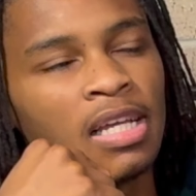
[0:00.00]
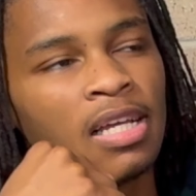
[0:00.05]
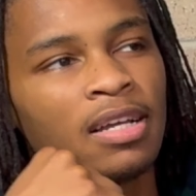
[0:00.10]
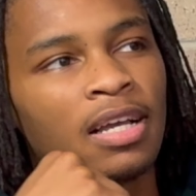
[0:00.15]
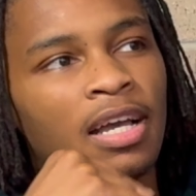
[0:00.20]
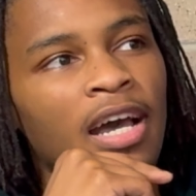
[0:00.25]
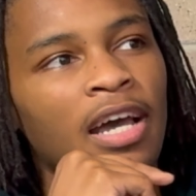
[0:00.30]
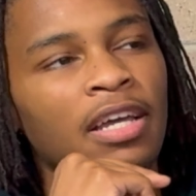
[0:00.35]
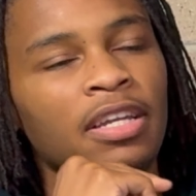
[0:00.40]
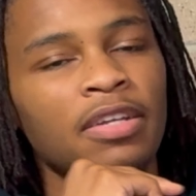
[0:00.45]

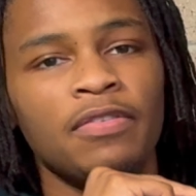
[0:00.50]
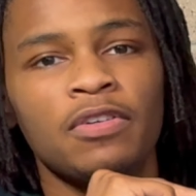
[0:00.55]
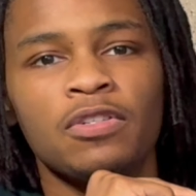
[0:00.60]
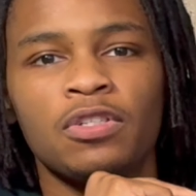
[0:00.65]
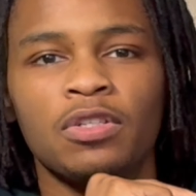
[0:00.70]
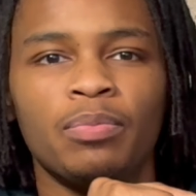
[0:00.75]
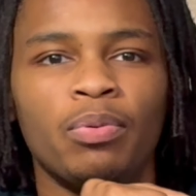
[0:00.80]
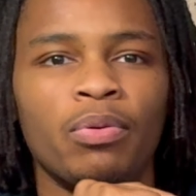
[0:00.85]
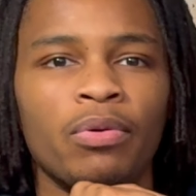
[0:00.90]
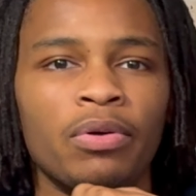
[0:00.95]
kind of a
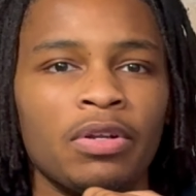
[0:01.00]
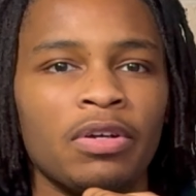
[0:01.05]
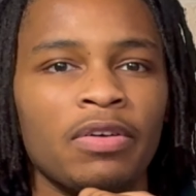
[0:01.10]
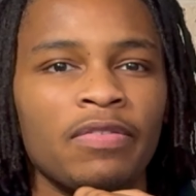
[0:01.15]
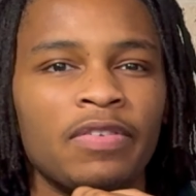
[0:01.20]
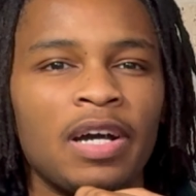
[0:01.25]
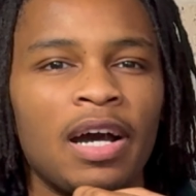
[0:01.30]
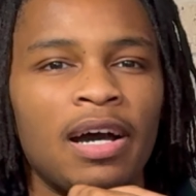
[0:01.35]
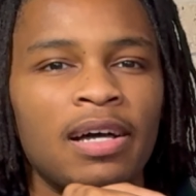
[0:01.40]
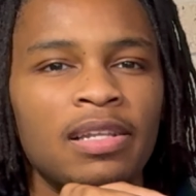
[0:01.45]
supporter of
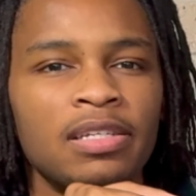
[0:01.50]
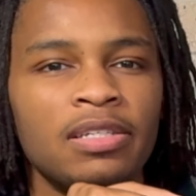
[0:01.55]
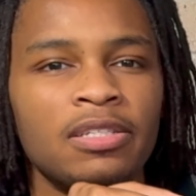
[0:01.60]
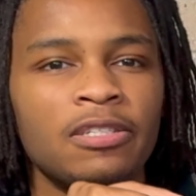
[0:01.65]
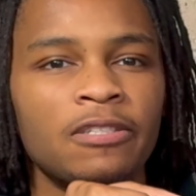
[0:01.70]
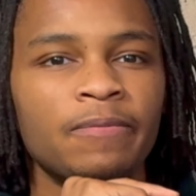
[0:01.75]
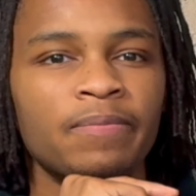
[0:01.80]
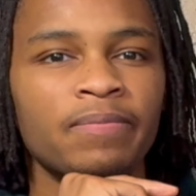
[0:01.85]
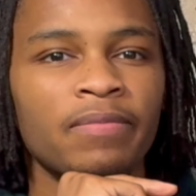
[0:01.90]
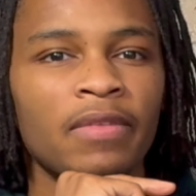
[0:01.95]

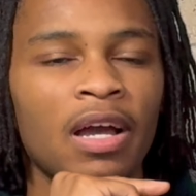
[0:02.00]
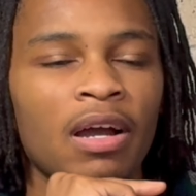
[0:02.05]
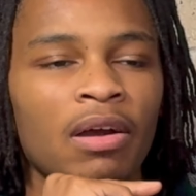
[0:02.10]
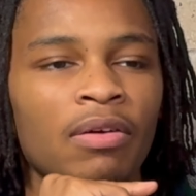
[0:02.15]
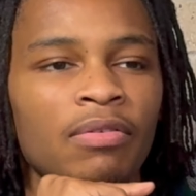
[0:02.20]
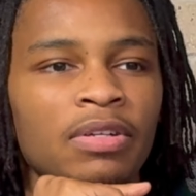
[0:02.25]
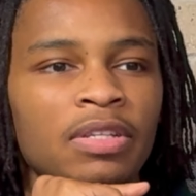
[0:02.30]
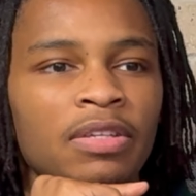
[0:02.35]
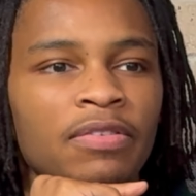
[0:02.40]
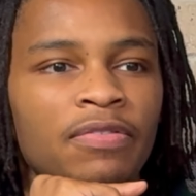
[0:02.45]
college. I
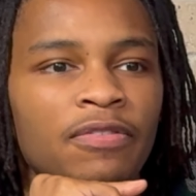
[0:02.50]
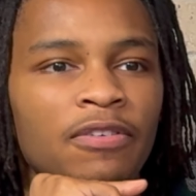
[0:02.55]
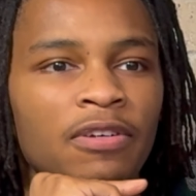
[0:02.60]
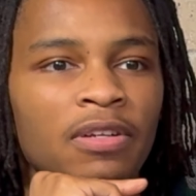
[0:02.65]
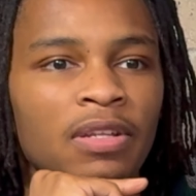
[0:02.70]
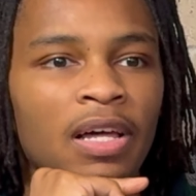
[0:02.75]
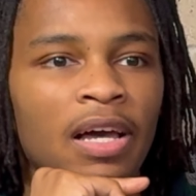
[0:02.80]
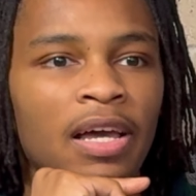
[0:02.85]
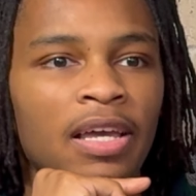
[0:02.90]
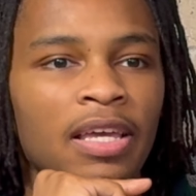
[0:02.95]
really feel
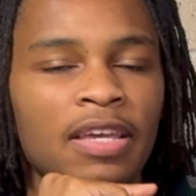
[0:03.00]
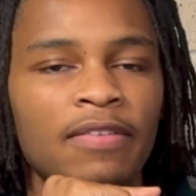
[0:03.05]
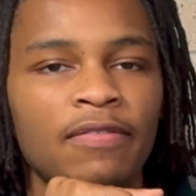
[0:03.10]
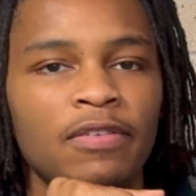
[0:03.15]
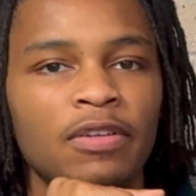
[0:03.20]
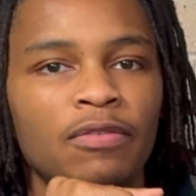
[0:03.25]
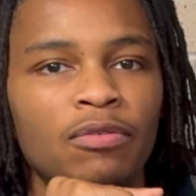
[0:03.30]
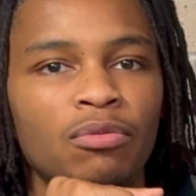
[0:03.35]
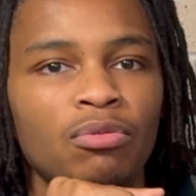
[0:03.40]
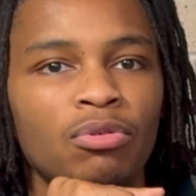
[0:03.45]
like even
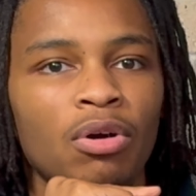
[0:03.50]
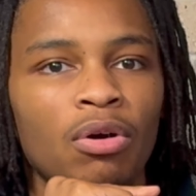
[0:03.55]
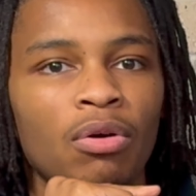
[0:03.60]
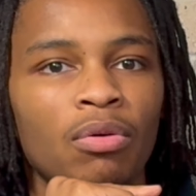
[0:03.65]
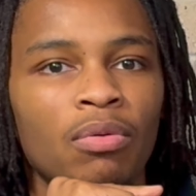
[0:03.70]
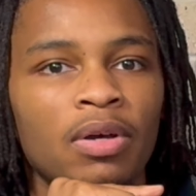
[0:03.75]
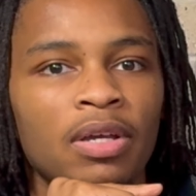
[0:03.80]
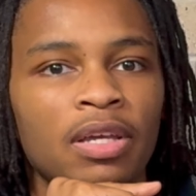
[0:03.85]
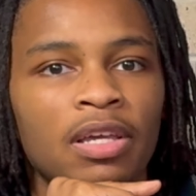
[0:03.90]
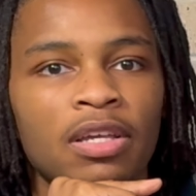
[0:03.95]
if you
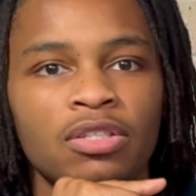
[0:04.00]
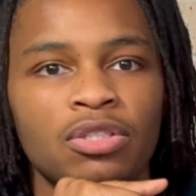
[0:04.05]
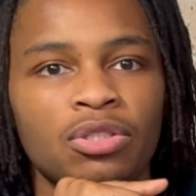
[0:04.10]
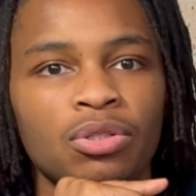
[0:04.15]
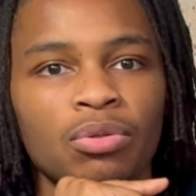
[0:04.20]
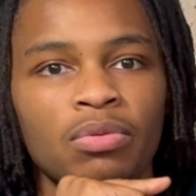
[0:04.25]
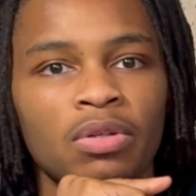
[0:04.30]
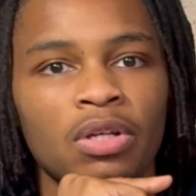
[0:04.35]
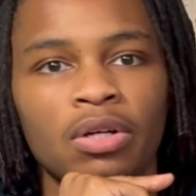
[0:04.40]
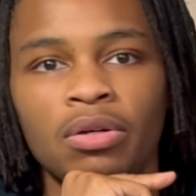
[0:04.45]
go and get
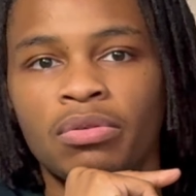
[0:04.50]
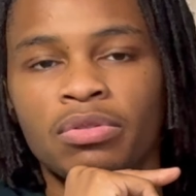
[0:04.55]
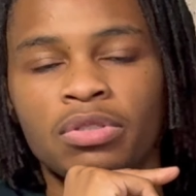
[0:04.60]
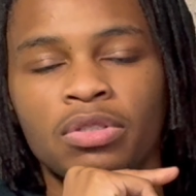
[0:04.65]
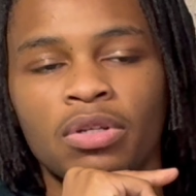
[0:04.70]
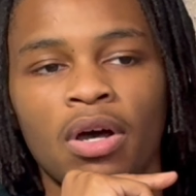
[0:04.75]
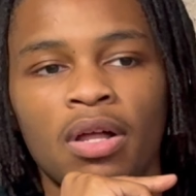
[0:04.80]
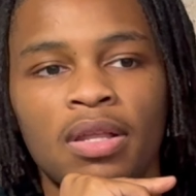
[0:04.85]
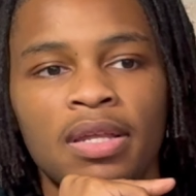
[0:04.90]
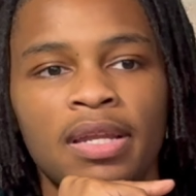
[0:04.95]
student loans
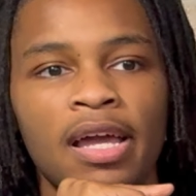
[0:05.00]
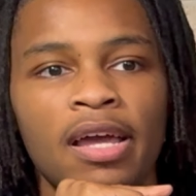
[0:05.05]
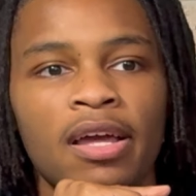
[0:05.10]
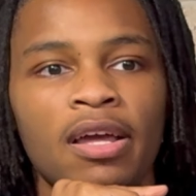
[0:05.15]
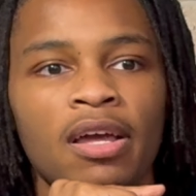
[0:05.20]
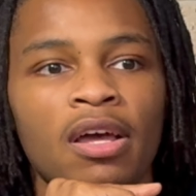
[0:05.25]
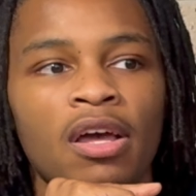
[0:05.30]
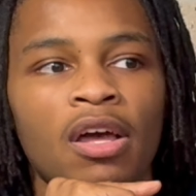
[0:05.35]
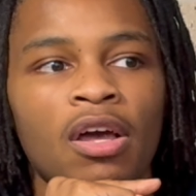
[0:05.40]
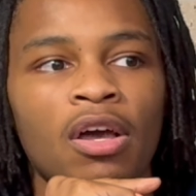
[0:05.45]
and all of that,
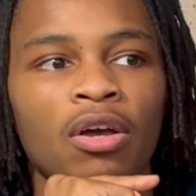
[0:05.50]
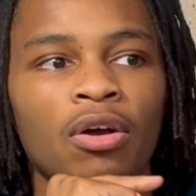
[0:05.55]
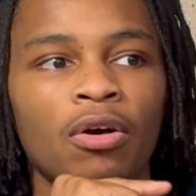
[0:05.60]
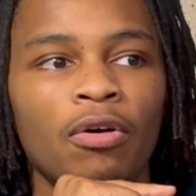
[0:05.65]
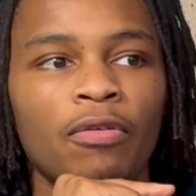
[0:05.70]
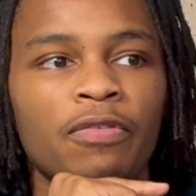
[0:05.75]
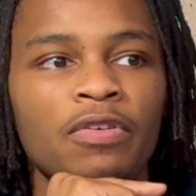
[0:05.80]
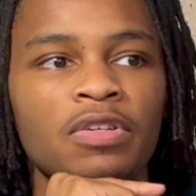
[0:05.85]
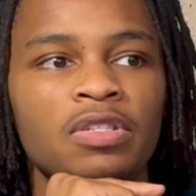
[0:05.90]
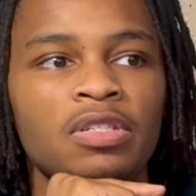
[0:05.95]
go
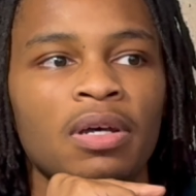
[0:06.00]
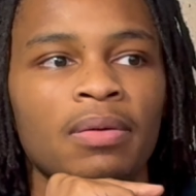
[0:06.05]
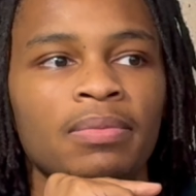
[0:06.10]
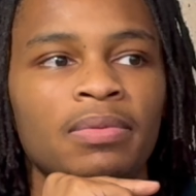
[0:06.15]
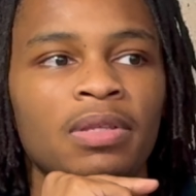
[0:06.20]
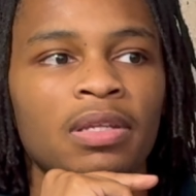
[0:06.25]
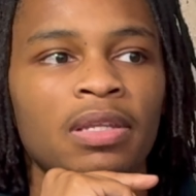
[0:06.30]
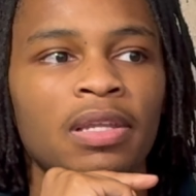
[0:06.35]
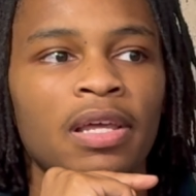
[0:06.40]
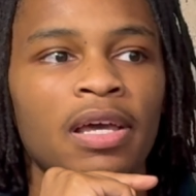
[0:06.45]
for
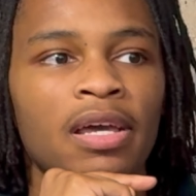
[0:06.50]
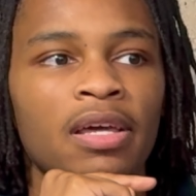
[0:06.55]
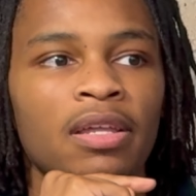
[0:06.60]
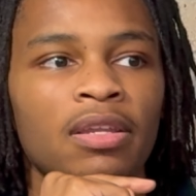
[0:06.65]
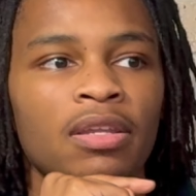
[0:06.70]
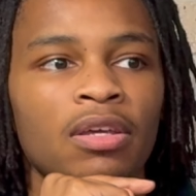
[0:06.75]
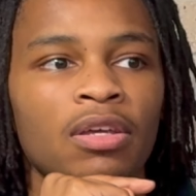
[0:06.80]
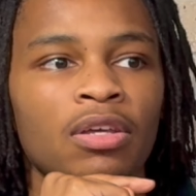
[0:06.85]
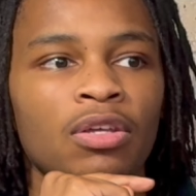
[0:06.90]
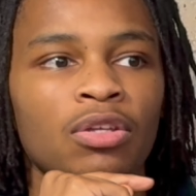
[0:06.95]
something that
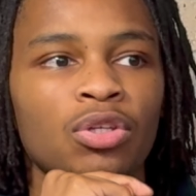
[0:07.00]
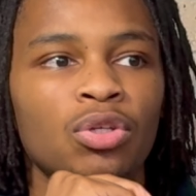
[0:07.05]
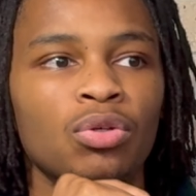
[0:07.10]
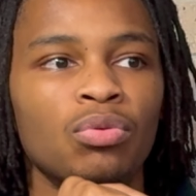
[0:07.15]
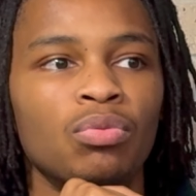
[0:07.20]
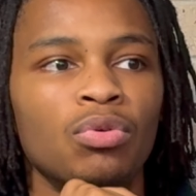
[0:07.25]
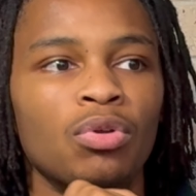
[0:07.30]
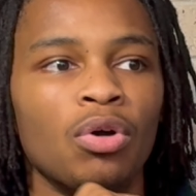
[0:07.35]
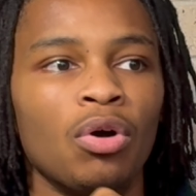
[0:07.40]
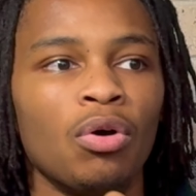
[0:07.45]
you
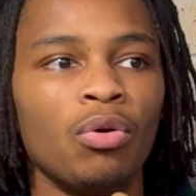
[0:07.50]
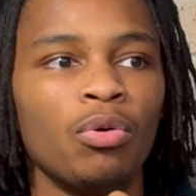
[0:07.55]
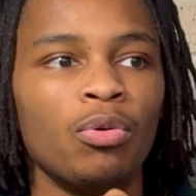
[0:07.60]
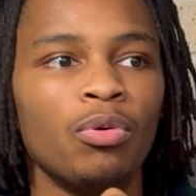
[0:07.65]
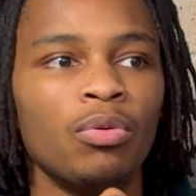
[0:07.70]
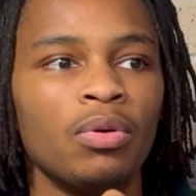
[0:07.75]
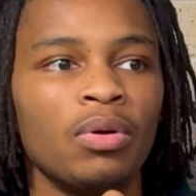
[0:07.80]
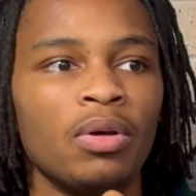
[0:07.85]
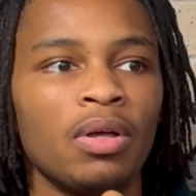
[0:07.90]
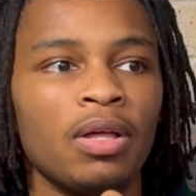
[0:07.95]
know
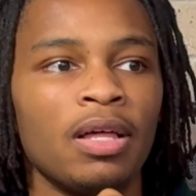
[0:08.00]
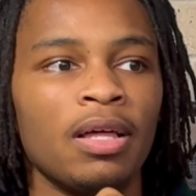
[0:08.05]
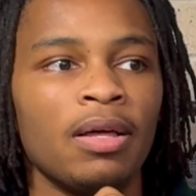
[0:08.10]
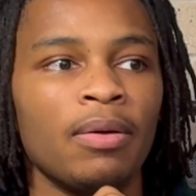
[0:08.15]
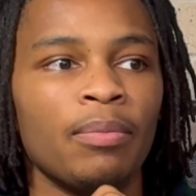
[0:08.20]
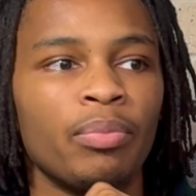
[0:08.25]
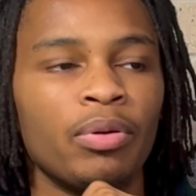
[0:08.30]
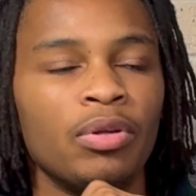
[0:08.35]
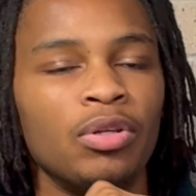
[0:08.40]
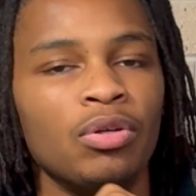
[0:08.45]

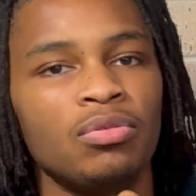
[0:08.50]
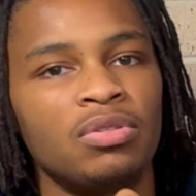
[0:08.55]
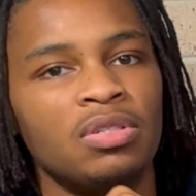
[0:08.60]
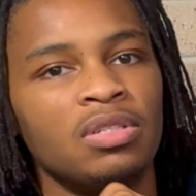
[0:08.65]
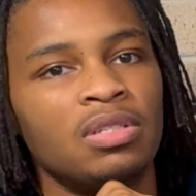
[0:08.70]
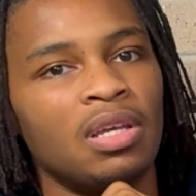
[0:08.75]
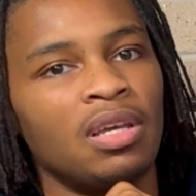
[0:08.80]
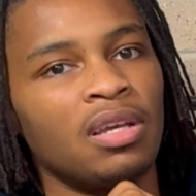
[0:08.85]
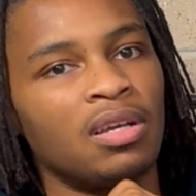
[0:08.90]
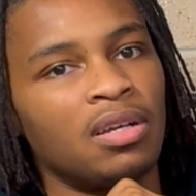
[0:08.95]

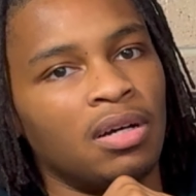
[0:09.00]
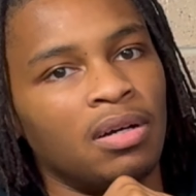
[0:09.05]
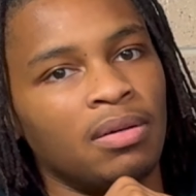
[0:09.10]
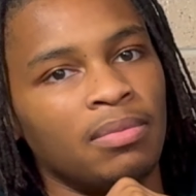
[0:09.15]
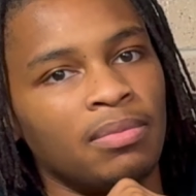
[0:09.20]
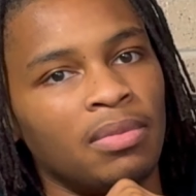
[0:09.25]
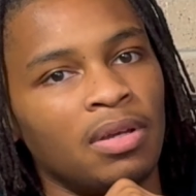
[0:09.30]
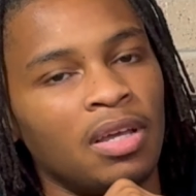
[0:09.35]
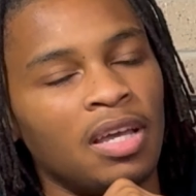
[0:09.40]
produces income.